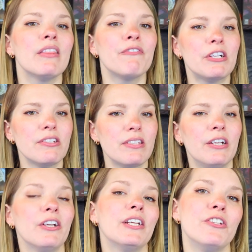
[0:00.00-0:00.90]
The first thing
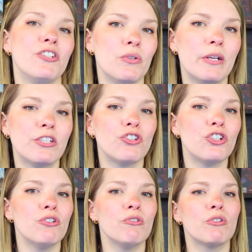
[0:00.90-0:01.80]
you're going to do is
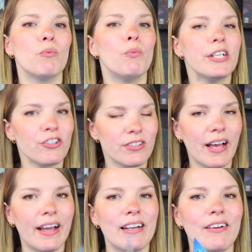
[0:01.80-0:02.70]
choose which
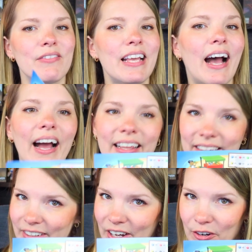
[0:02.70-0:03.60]
side of the
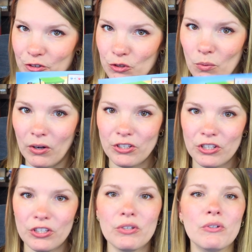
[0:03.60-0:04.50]
island card you want
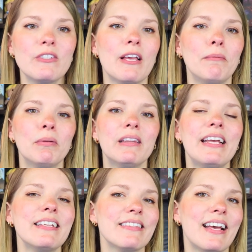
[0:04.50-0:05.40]
to use and
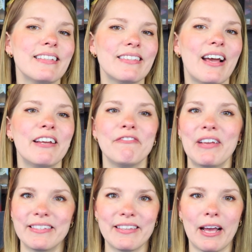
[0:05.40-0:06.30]
place that side
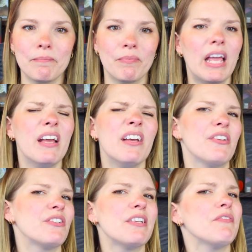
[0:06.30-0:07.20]
face up.
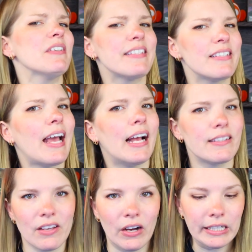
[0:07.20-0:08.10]
There's different
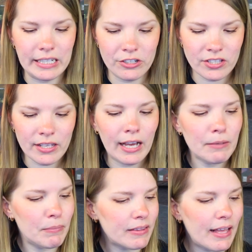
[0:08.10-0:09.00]
stats on each
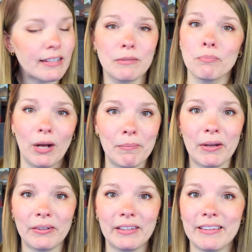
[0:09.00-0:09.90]
side, but that's
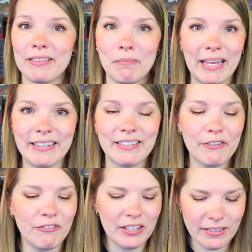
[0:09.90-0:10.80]
primarily the main
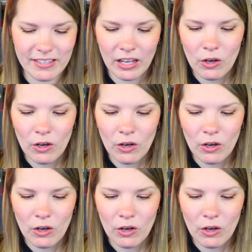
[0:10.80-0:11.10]
difference.